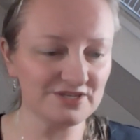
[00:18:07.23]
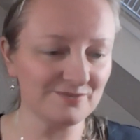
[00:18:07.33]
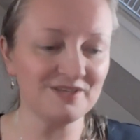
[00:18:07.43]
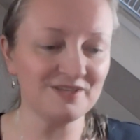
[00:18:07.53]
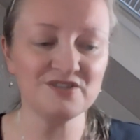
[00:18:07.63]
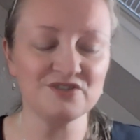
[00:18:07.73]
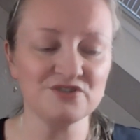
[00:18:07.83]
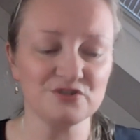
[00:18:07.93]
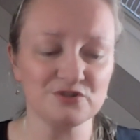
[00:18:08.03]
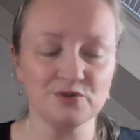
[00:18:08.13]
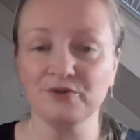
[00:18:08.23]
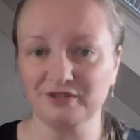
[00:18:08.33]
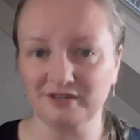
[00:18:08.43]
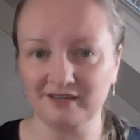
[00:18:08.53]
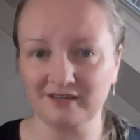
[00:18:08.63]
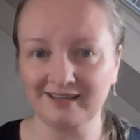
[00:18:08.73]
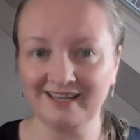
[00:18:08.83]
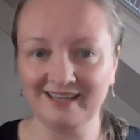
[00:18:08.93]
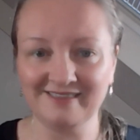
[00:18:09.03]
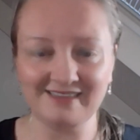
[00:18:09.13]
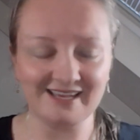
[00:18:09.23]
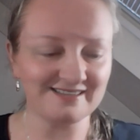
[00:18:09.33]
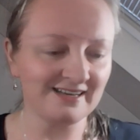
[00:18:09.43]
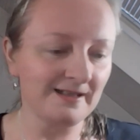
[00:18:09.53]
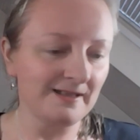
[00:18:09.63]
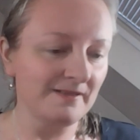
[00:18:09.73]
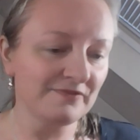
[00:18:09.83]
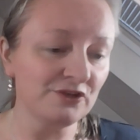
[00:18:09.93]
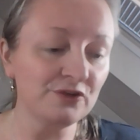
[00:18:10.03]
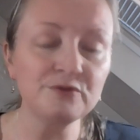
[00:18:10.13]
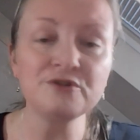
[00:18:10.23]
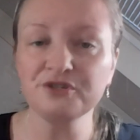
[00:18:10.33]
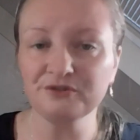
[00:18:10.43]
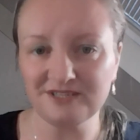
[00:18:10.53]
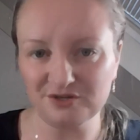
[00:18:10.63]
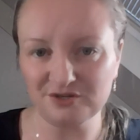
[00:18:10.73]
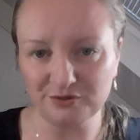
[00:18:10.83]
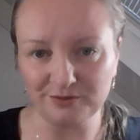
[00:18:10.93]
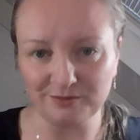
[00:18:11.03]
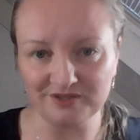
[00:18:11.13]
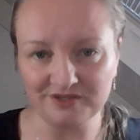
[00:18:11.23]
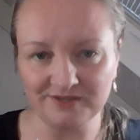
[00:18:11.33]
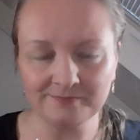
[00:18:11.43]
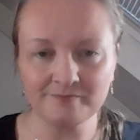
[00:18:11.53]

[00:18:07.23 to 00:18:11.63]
be discern in that. Use your discernment.